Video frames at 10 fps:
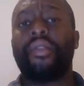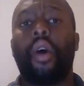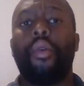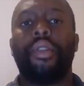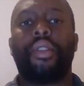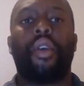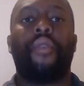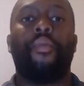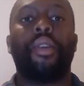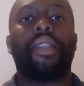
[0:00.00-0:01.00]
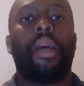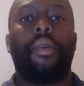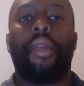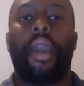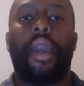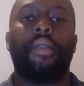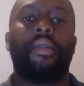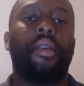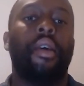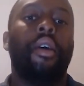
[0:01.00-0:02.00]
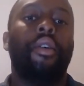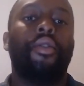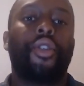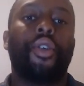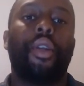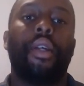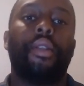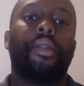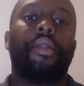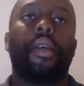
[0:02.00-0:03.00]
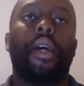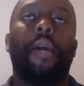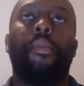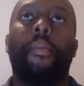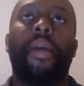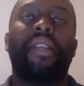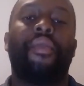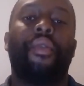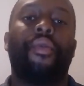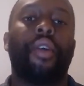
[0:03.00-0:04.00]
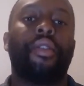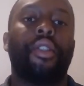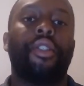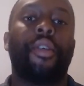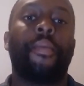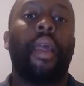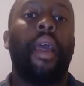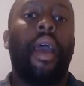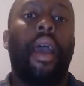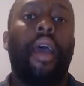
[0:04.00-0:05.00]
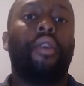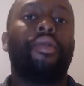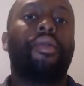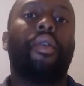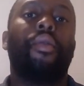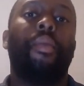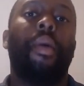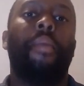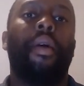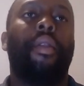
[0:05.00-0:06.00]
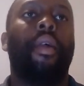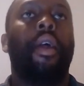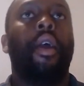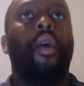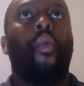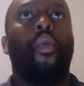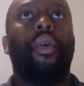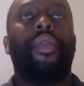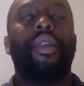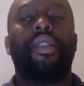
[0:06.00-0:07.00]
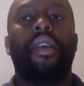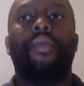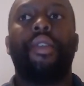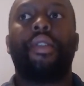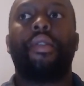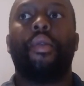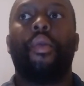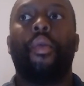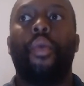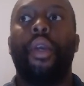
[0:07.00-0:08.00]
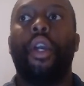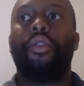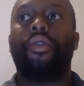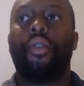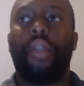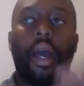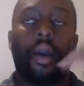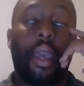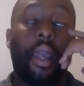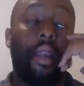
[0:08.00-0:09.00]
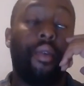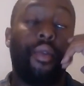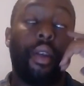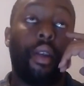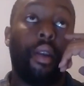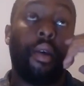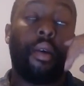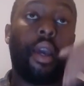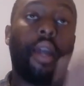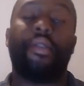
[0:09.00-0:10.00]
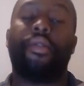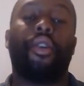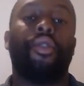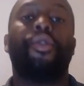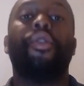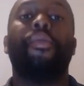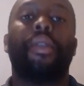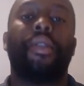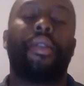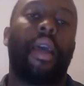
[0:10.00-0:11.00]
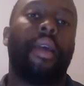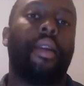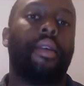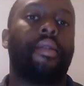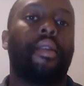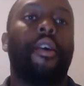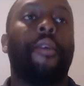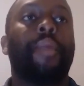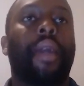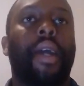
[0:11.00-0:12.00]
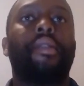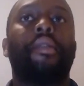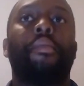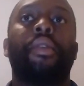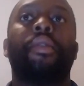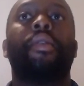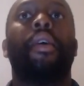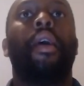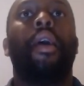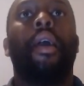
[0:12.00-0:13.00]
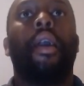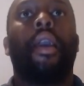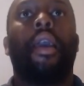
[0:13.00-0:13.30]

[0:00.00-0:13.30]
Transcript: business owners to have more time on their hands truly is a massive advantage. And also remember, with this service, we also now can, even as the consumers and as the customers,